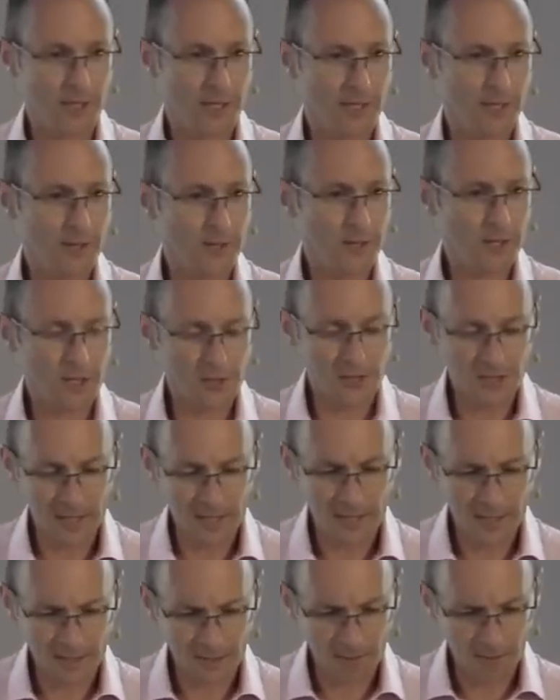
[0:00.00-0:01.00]
Can you associate
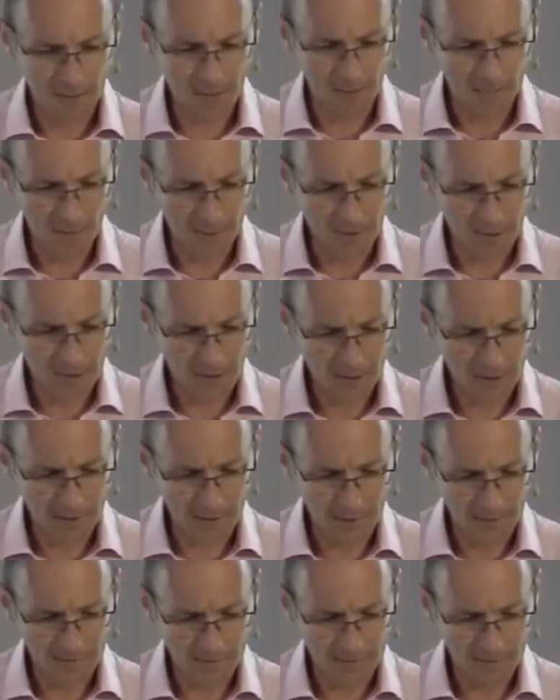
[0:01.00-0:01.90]
this emotionally?